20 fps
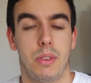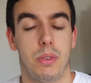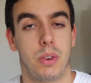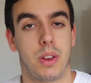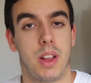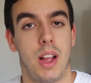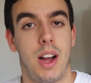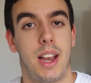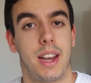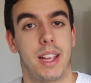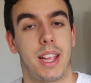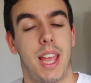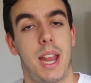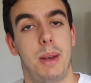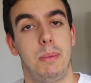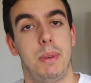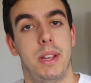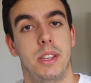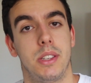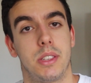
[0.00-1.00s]
through Khan
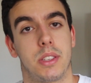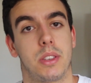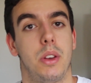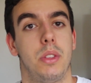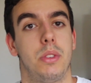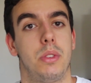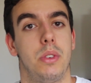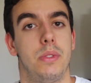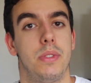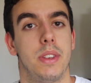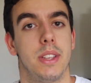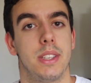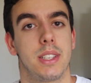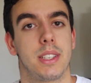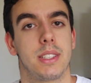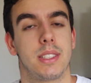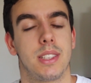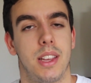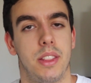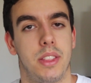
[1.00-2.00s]
Academy and just go through
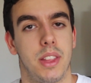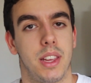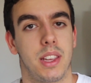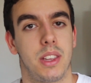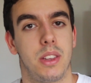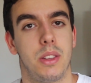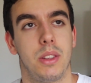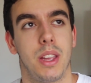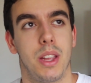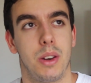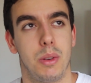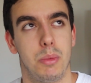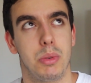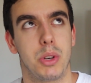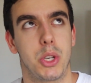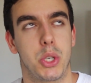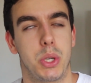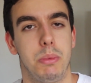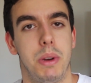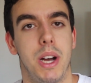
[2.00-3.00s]
physics, I think it'll
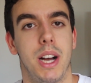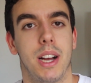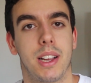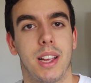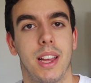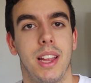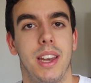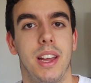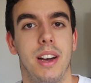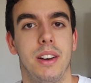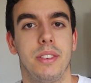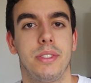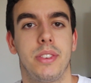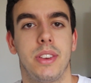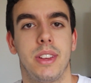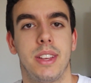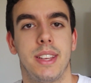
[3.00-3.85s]
push your mark enough.